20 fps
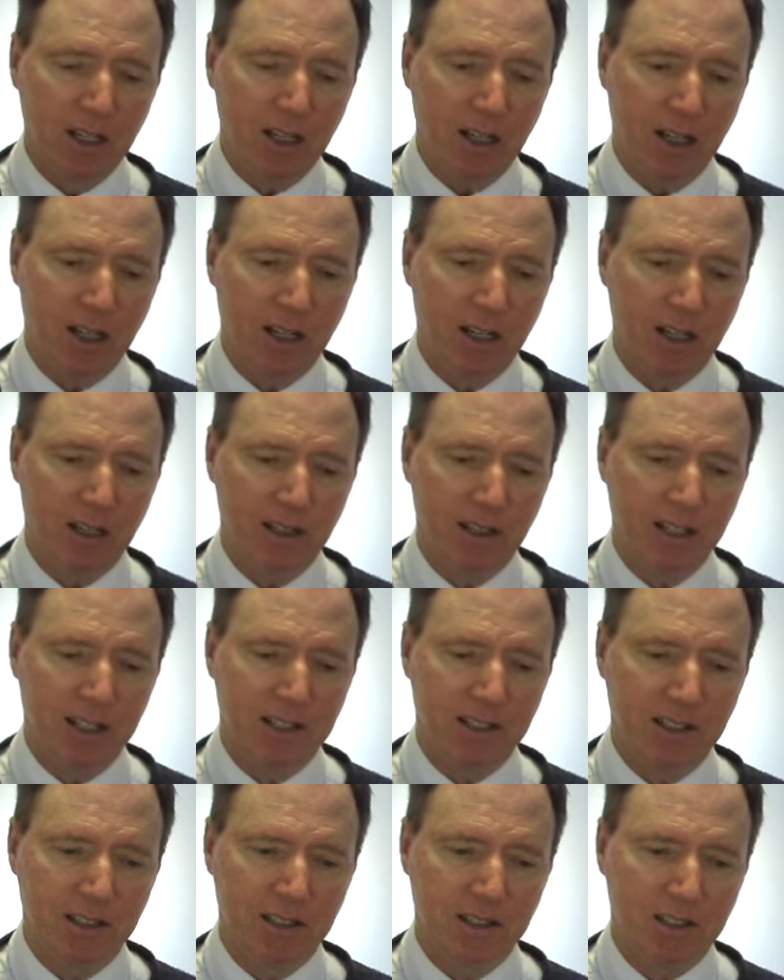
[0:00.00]
Uh,
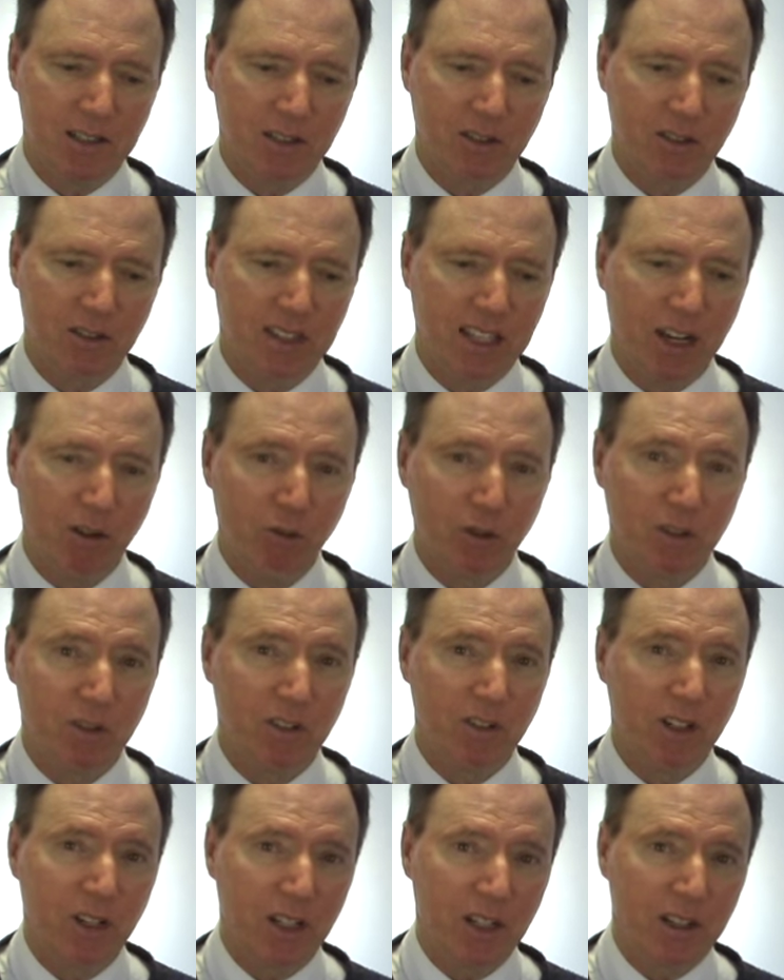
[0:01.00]
and, and so that
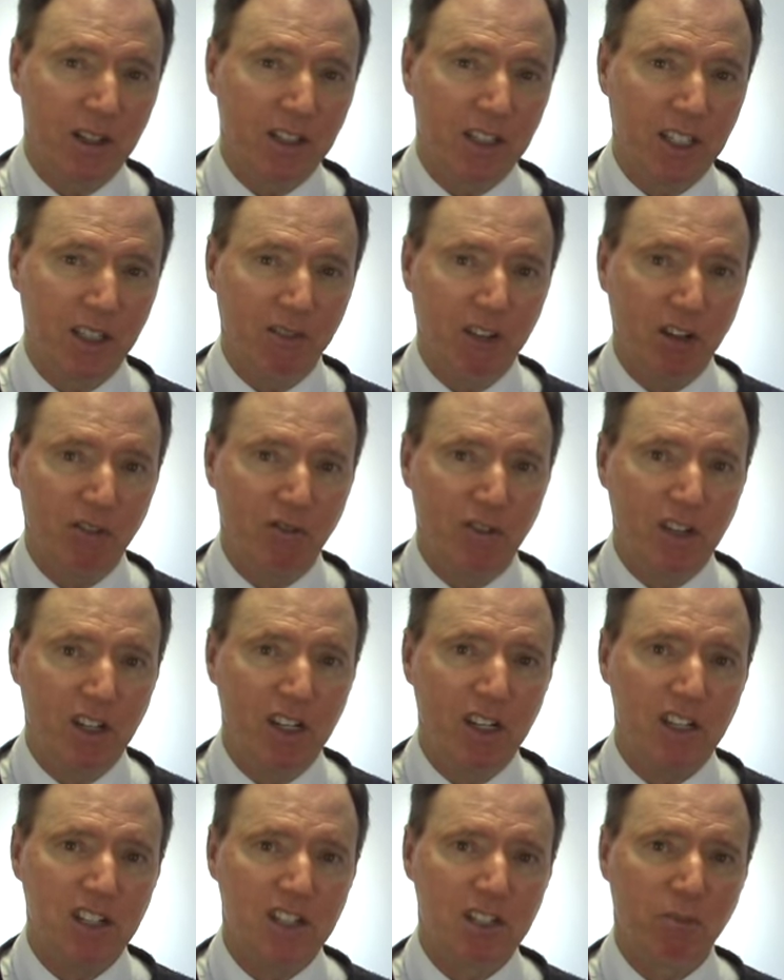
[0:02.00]
would give a
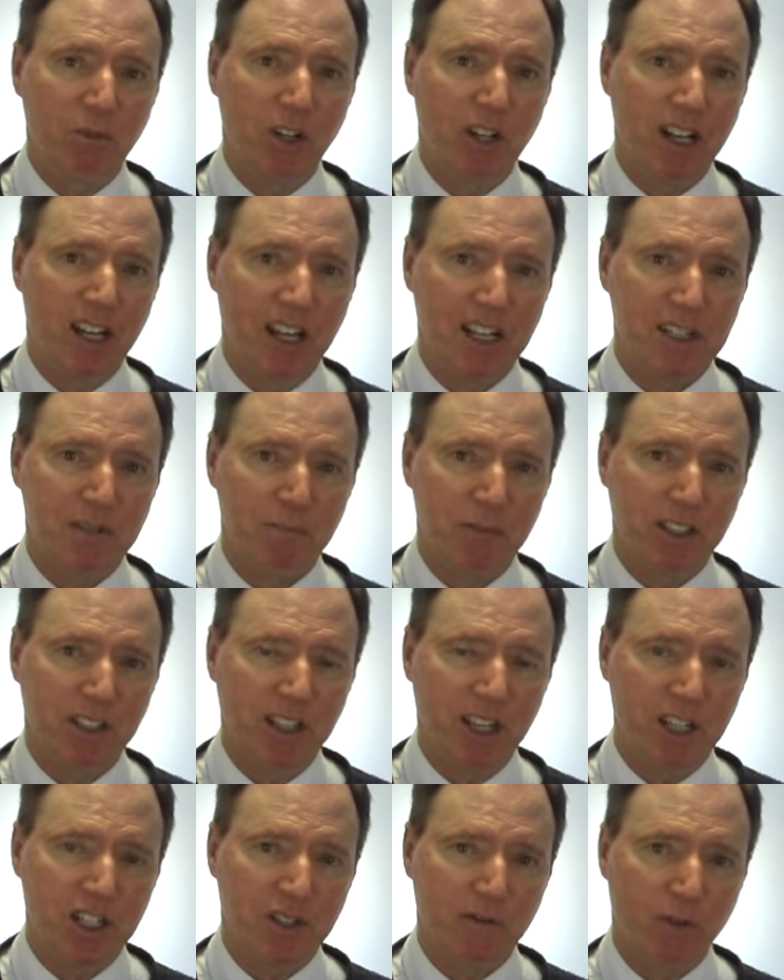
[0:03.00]
reasonable
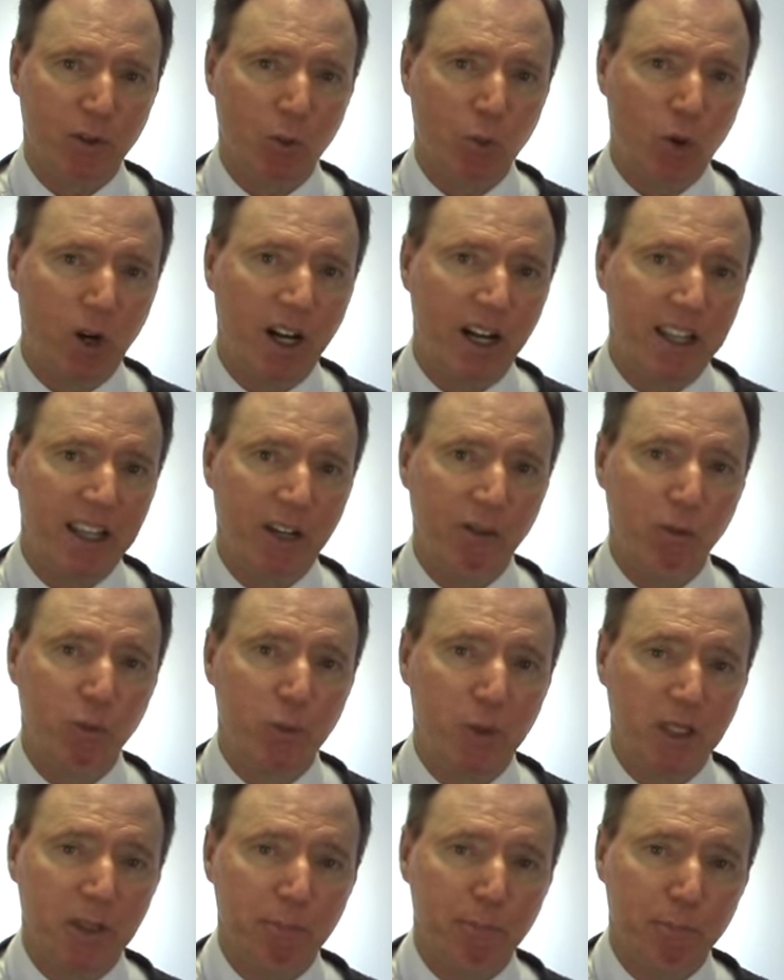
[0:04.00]
explanation for why that
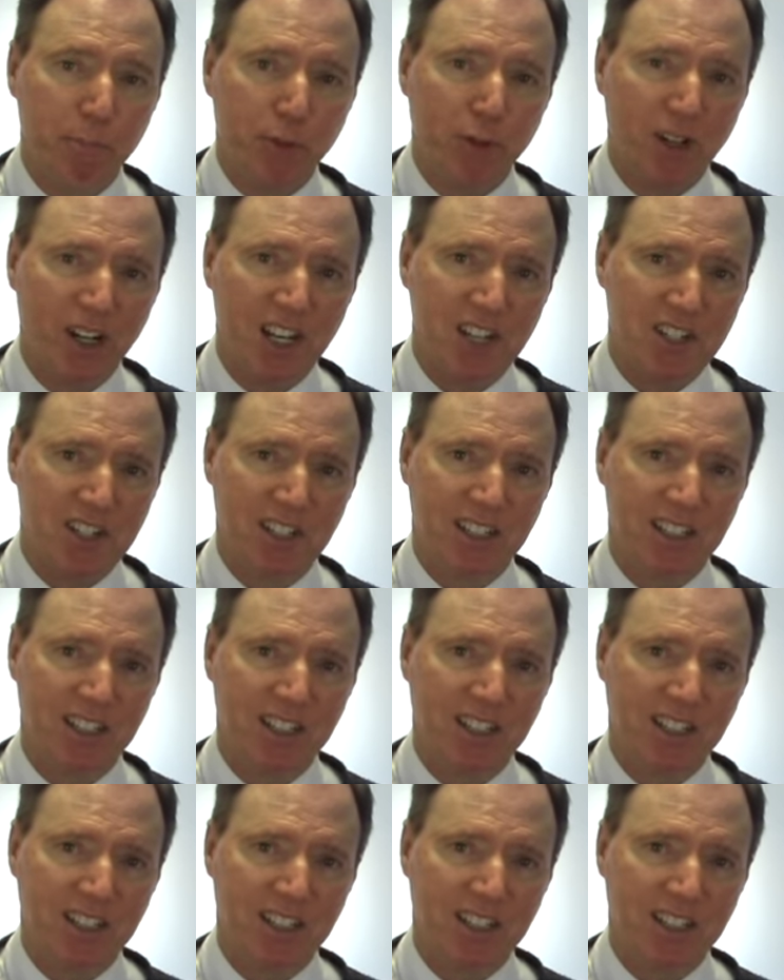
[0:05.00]
would be present